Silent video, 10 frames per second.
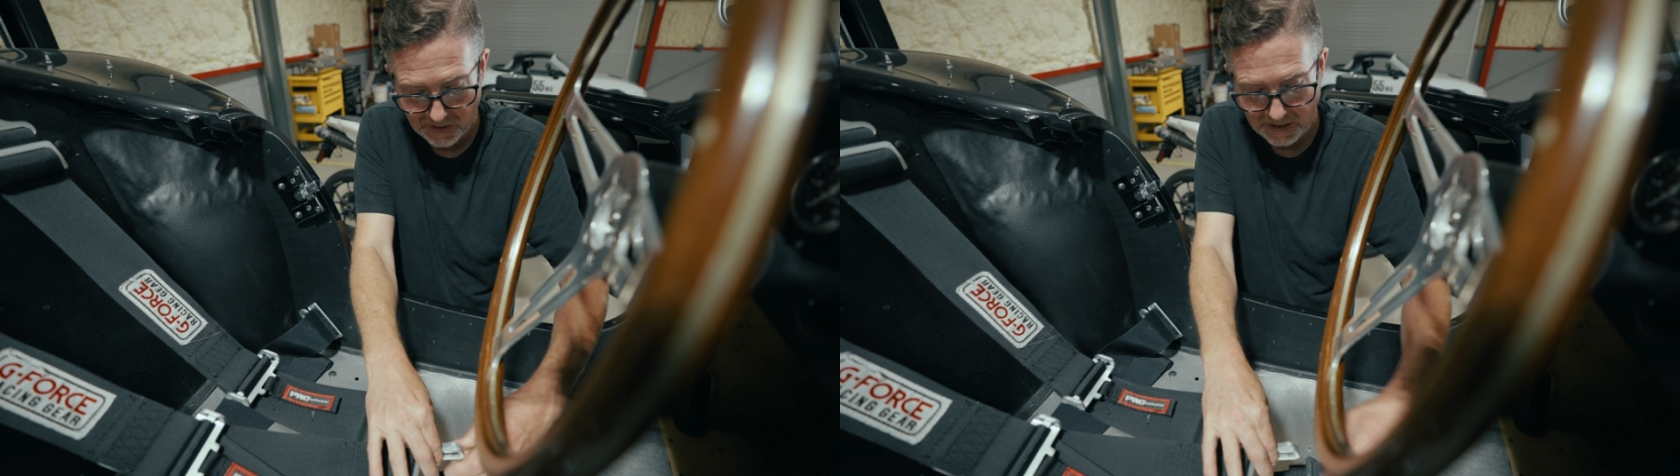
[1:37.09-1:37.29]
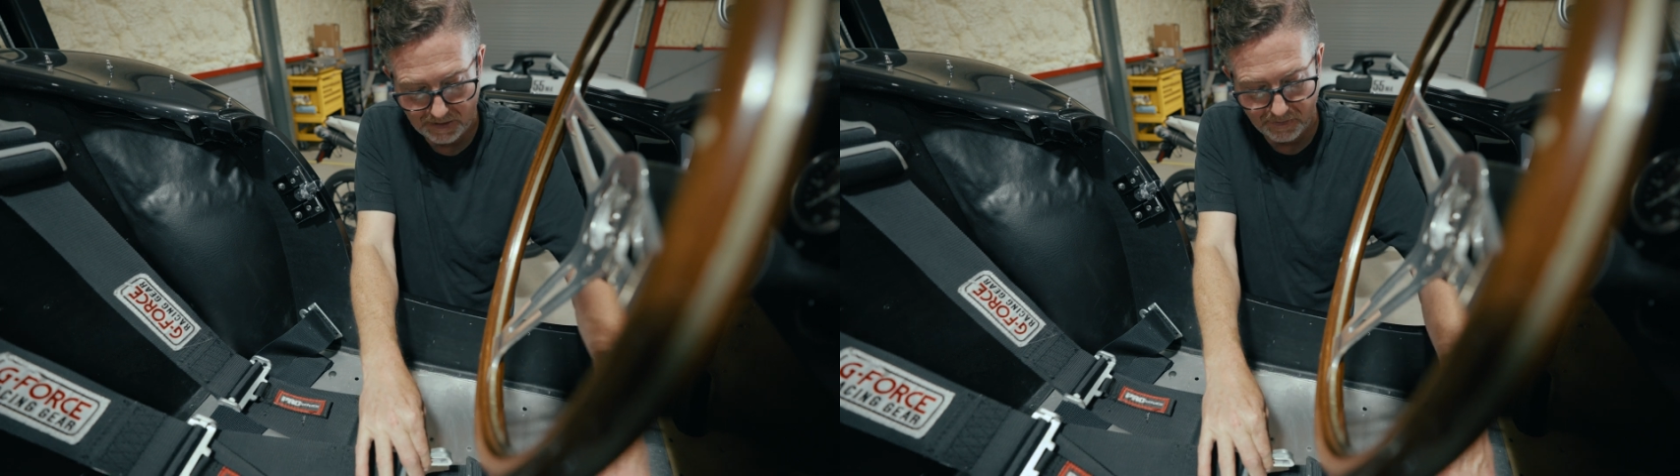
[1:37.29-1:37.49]

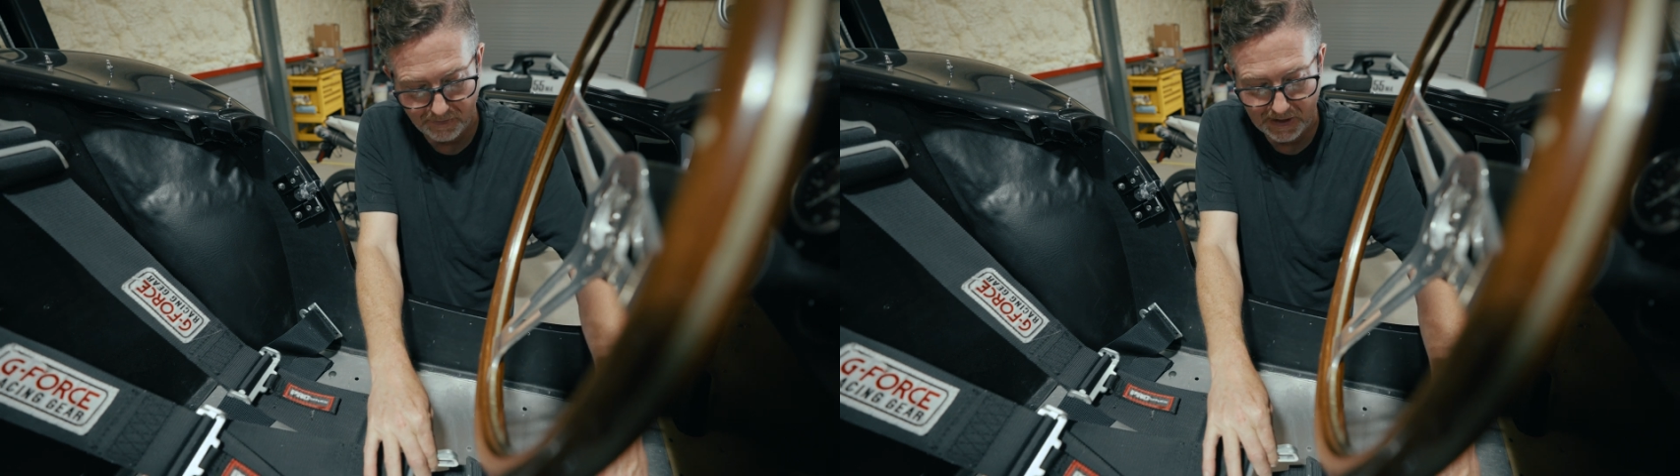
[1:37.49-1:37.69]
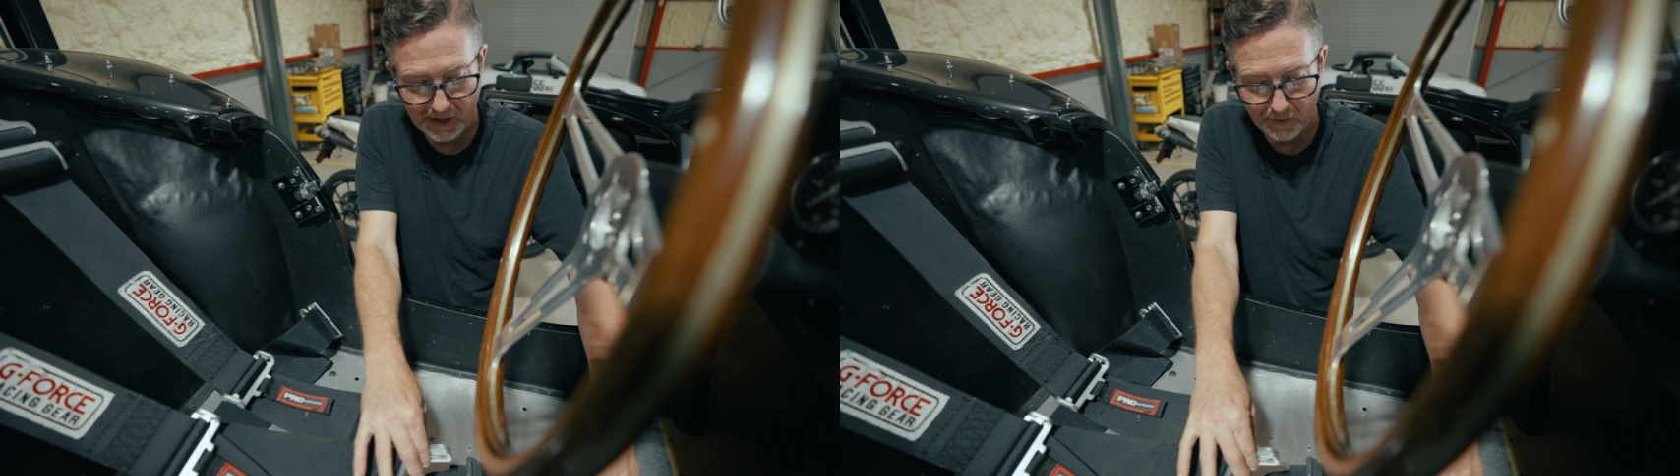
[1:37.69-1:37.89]
and
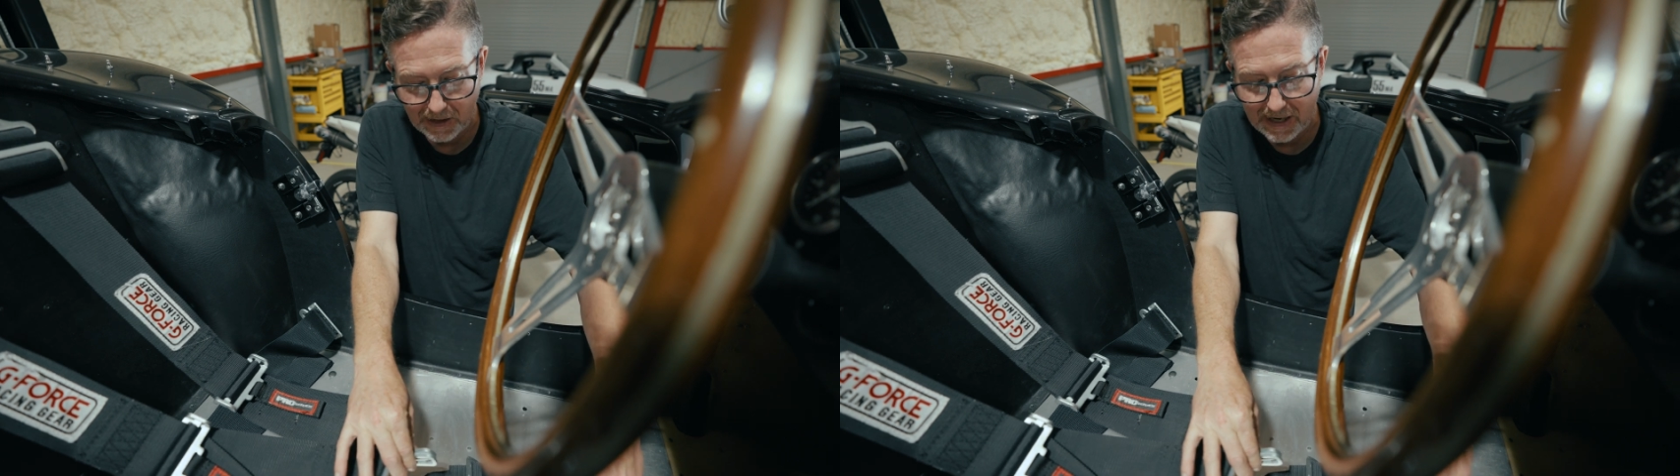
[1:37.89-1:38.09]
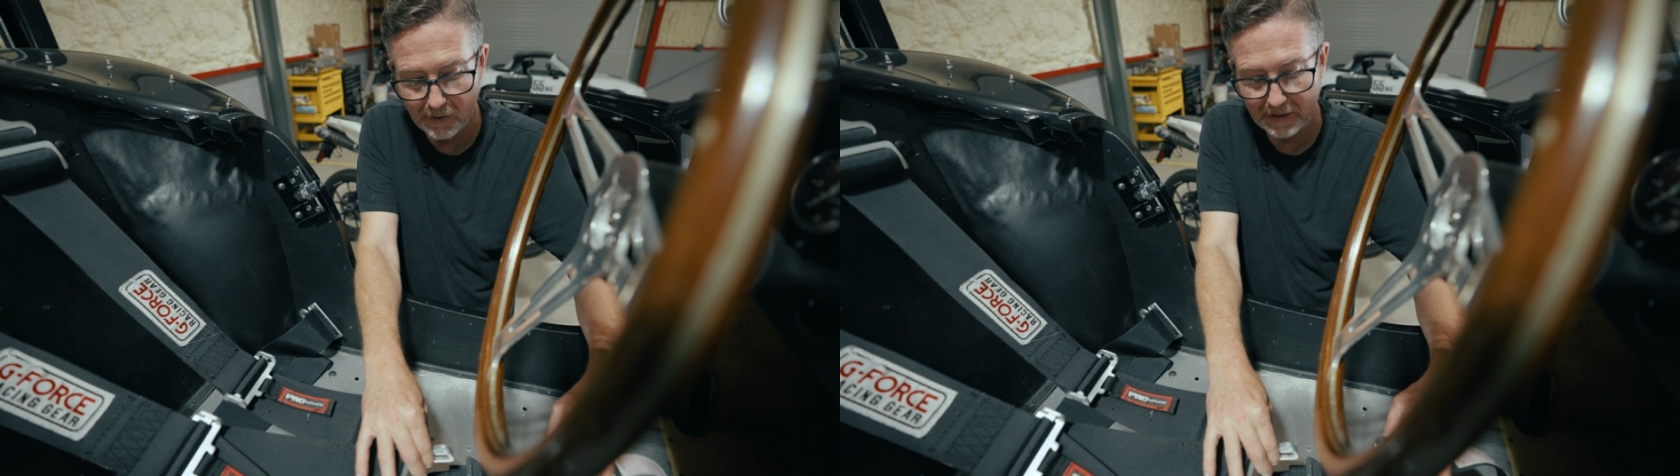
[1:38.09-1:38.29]
figure
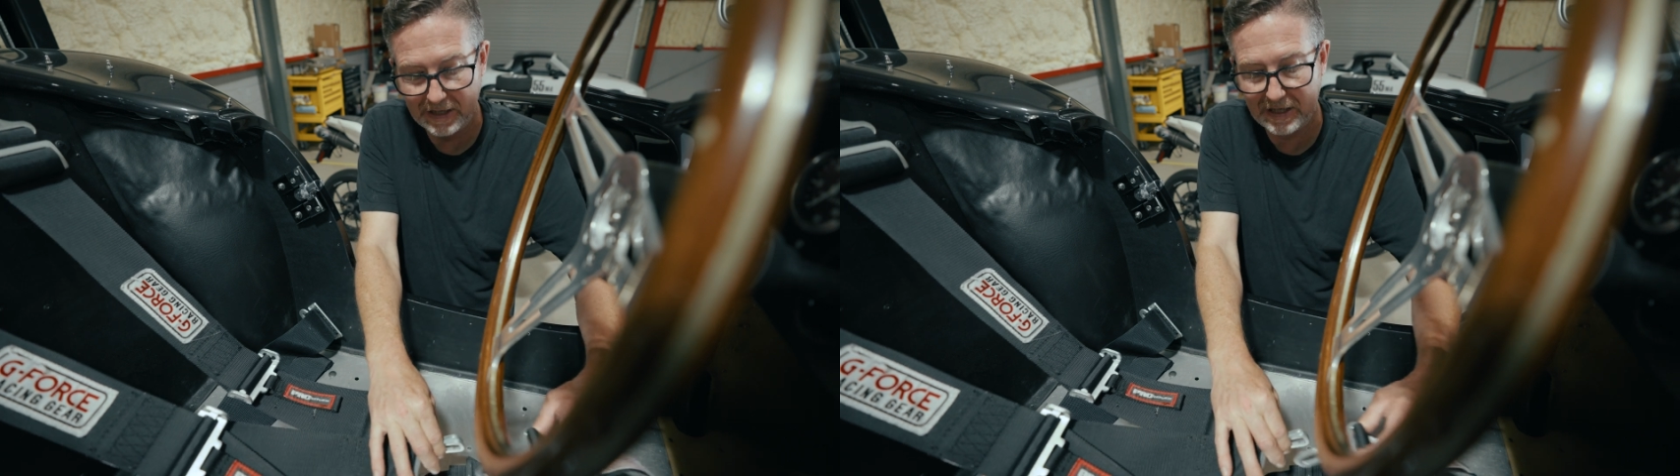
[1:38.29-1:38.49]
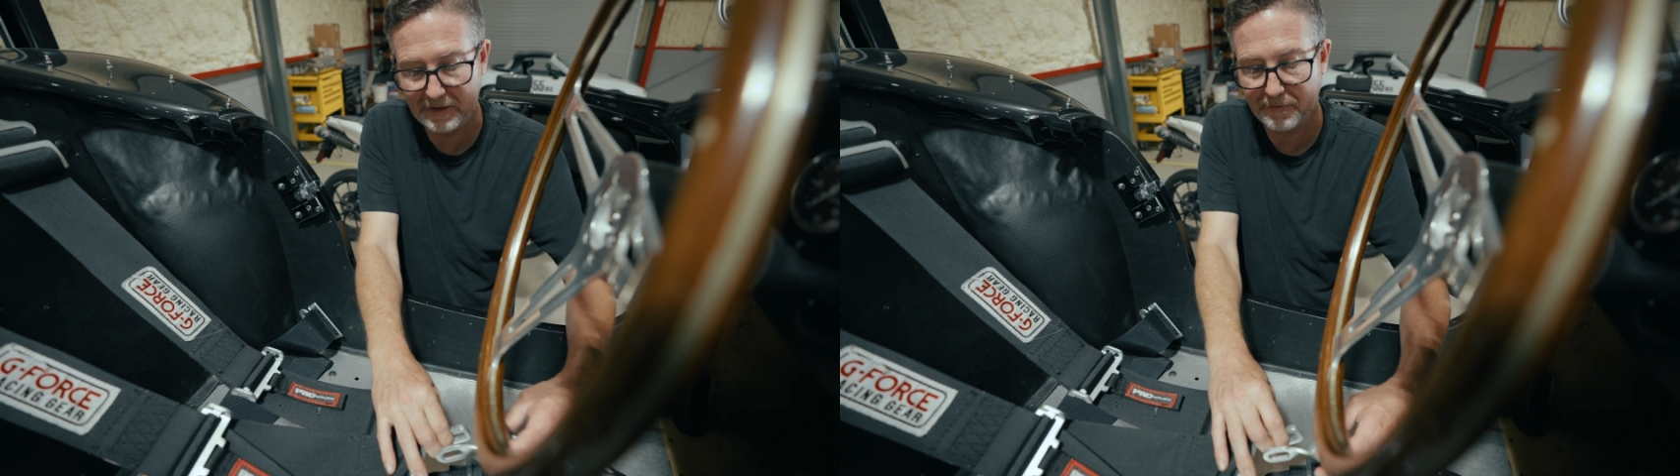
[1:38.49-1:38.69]
out
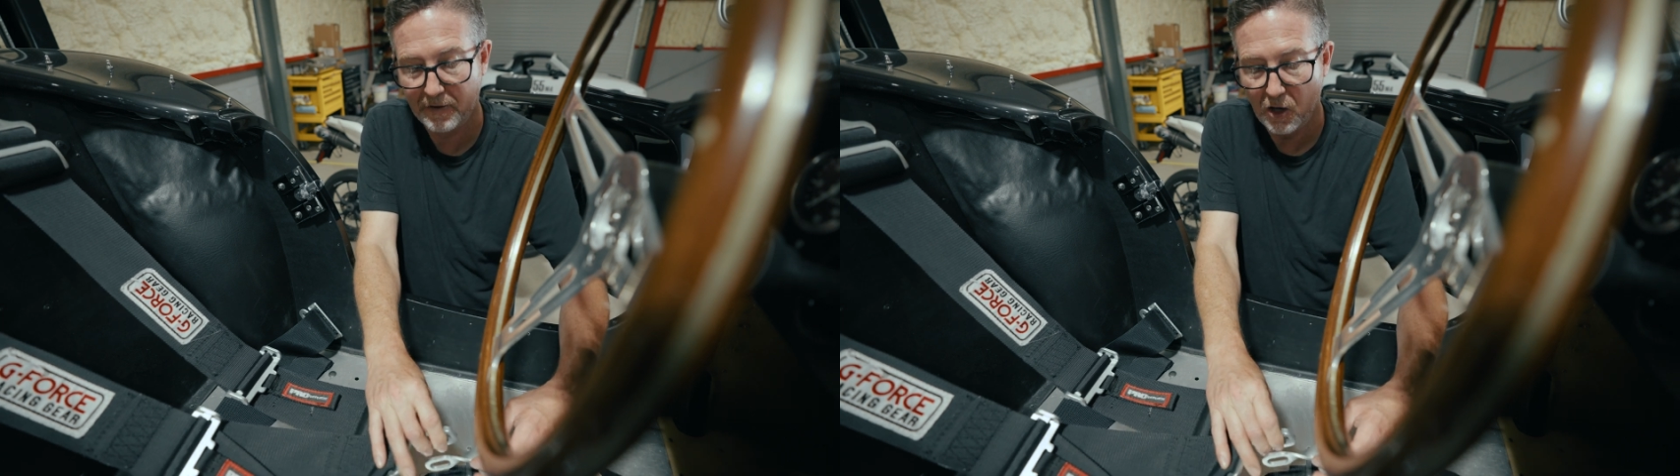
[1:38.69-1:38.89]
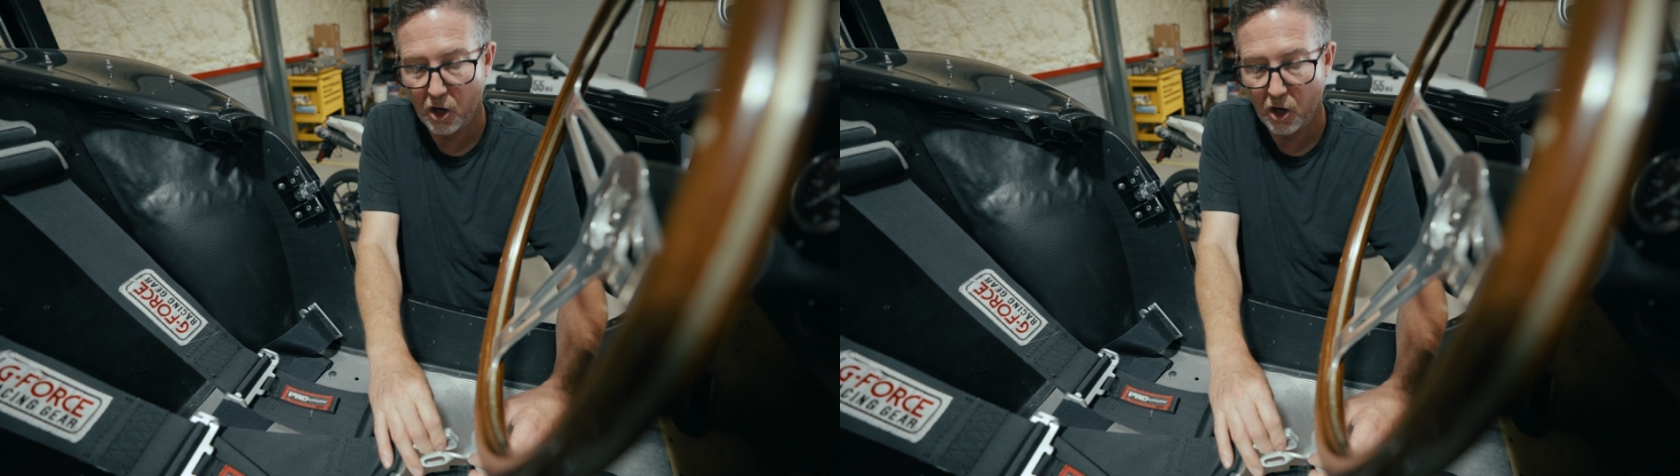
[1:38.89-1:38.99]
if